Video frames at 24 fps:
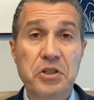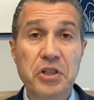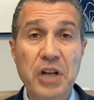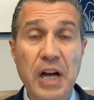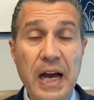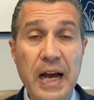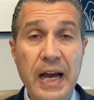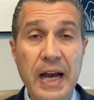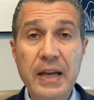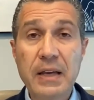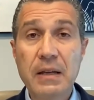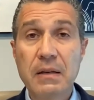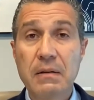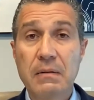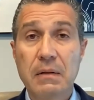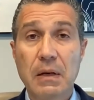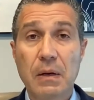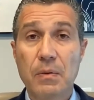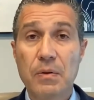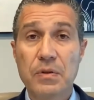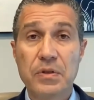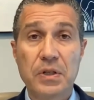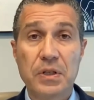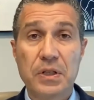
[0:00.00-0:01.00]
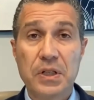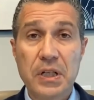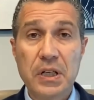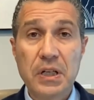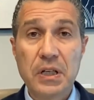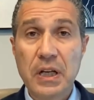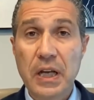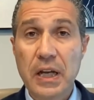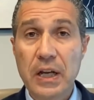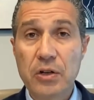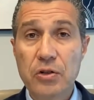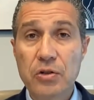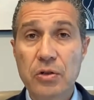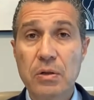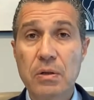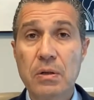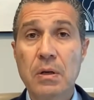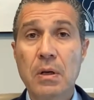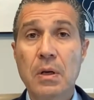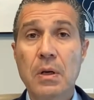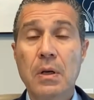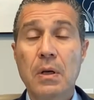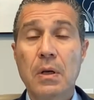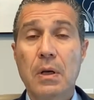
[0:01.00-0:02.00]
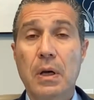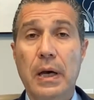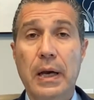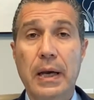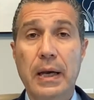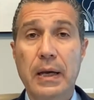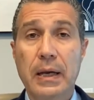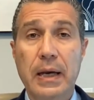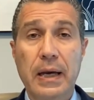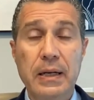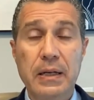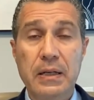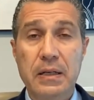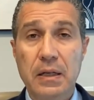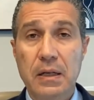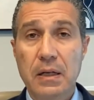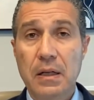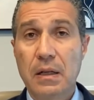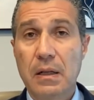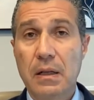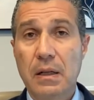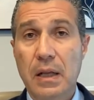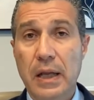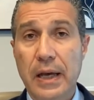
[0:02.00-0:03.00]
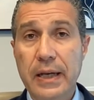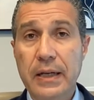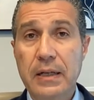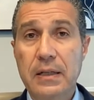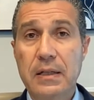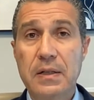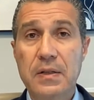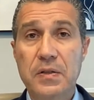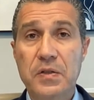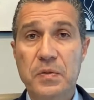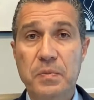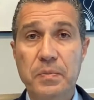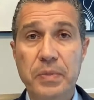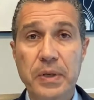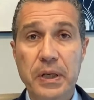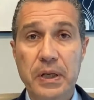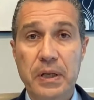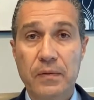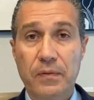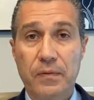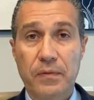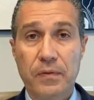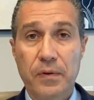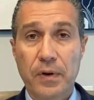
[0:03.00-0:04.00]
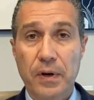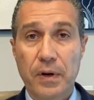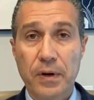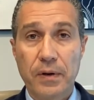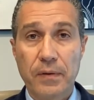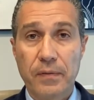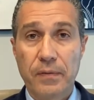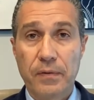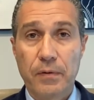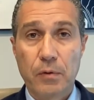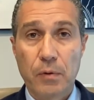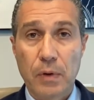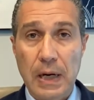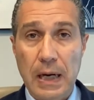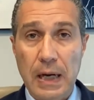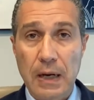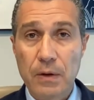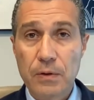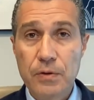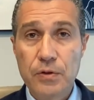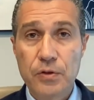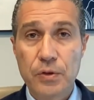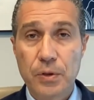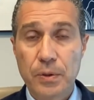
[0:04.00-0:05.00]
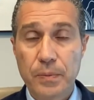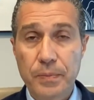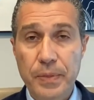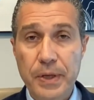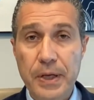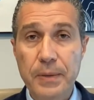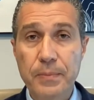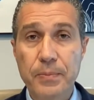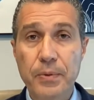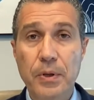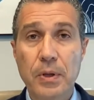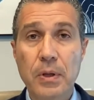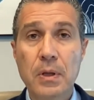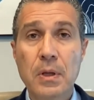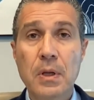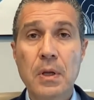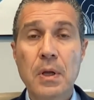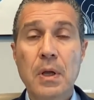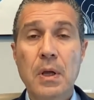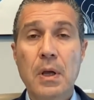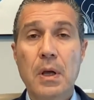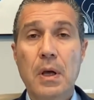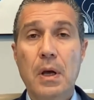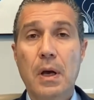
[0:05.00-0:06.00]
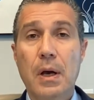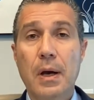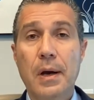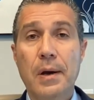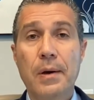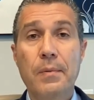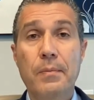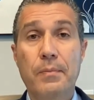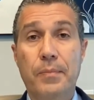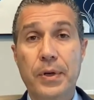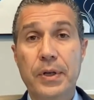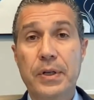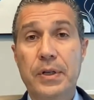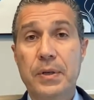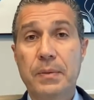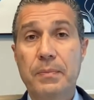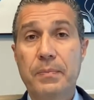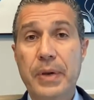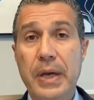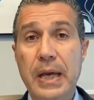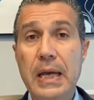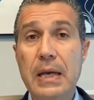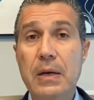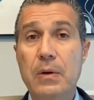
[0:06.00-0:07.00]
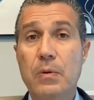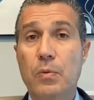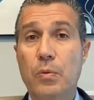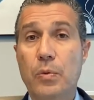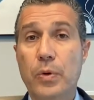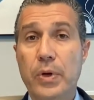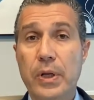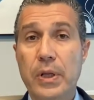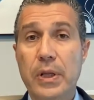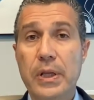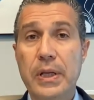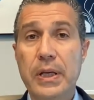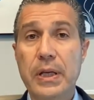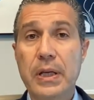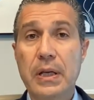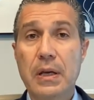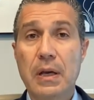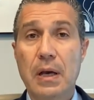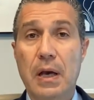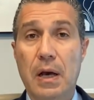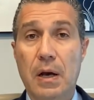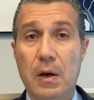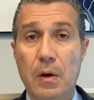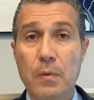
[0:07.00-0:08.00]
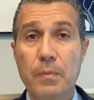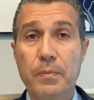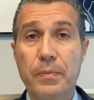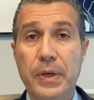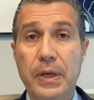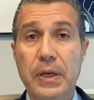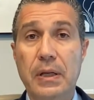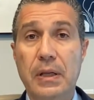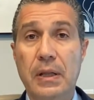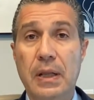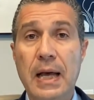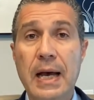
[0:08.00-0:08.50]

shy. I was a teenager. I, I didn't like to speak in front of crowds or people. Uh, but debate really helped me a